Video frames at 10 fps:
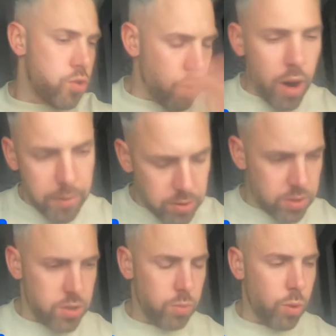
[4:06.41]

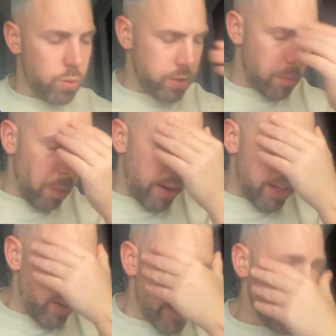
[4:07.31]
drives towards the
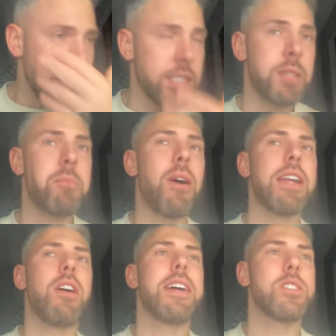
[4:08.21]
byline, gets to the
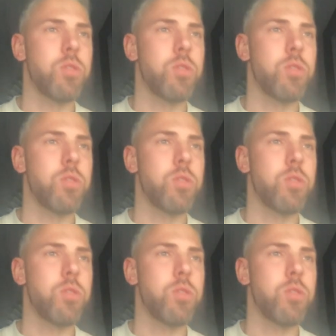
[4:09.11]
byline.